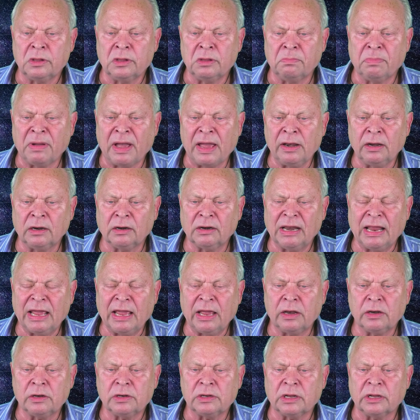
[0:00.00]
the pineal
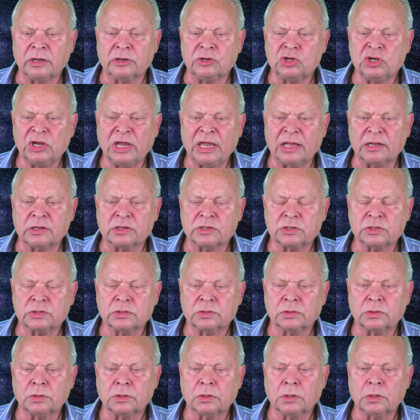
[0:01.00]
gland a chance
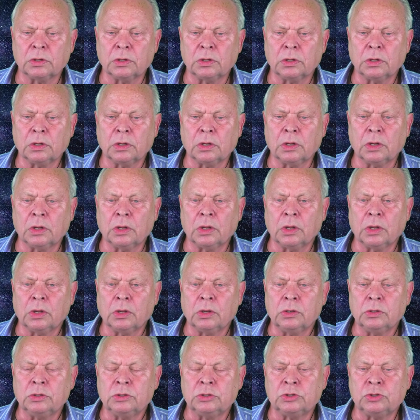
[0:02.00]

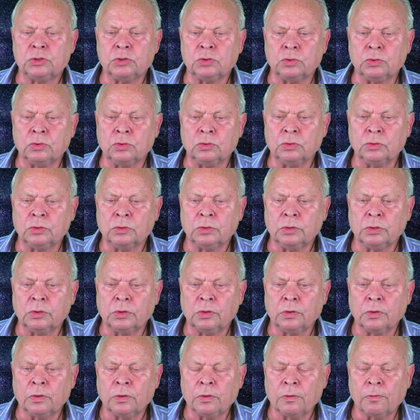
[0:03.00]
to
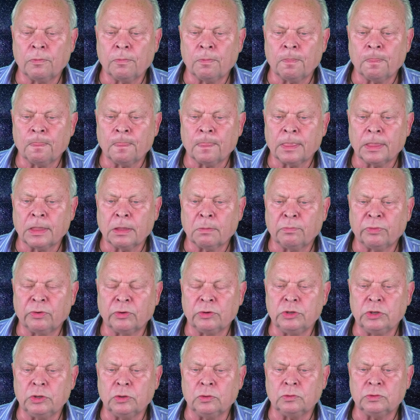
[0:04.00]

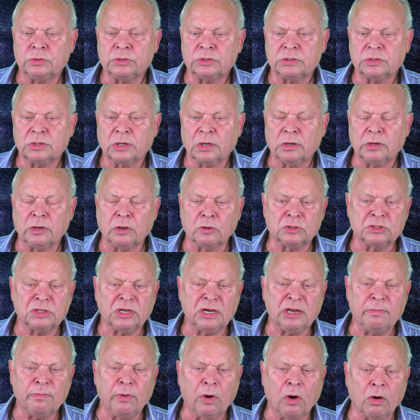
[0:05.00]
produce those
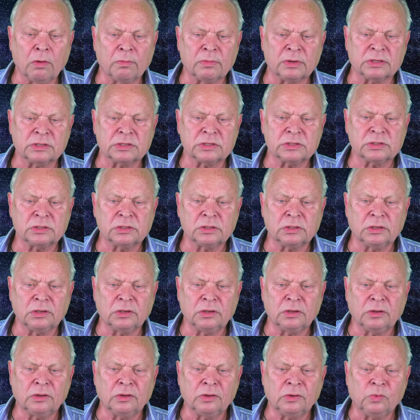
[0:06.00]
sleep hormones,
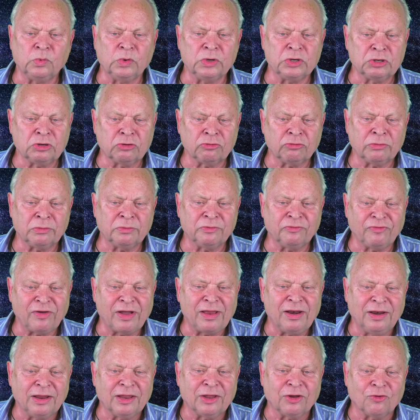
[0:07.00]
which
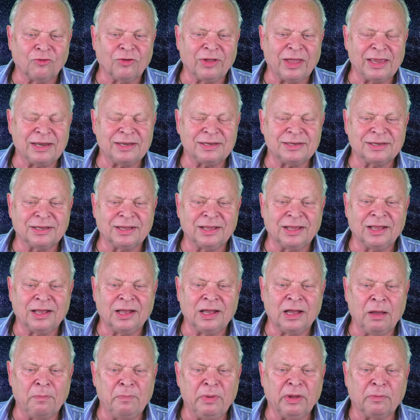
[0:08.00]
finally create
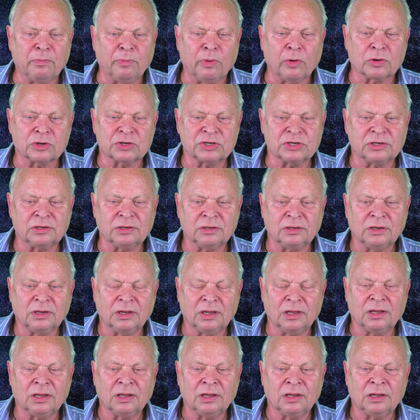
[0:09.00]
a big portion
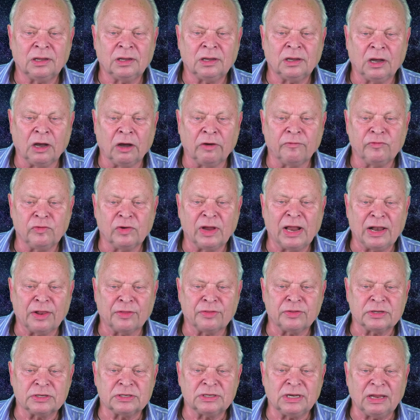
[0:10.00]
of your
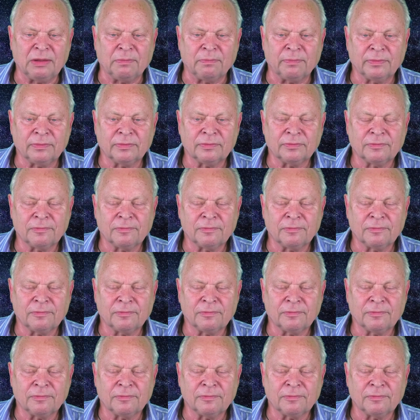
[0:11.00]
healthy sleep.